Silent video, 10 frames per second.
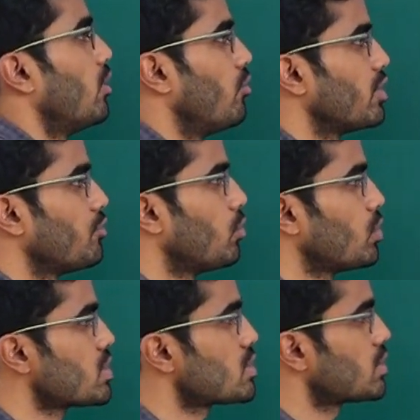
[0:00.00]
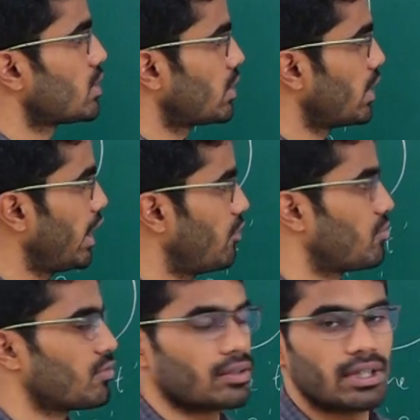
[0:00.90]
with a force F.
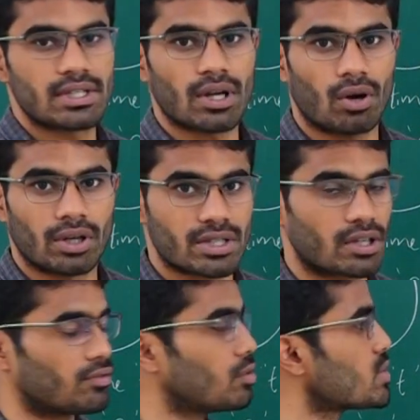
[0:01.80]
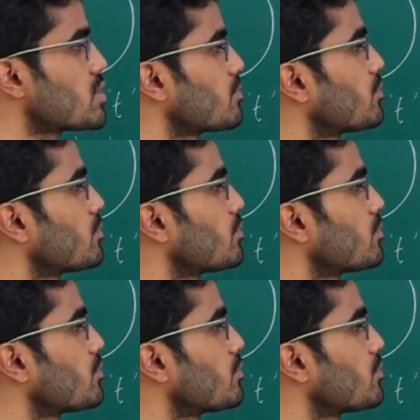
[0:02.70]
It is a constant force.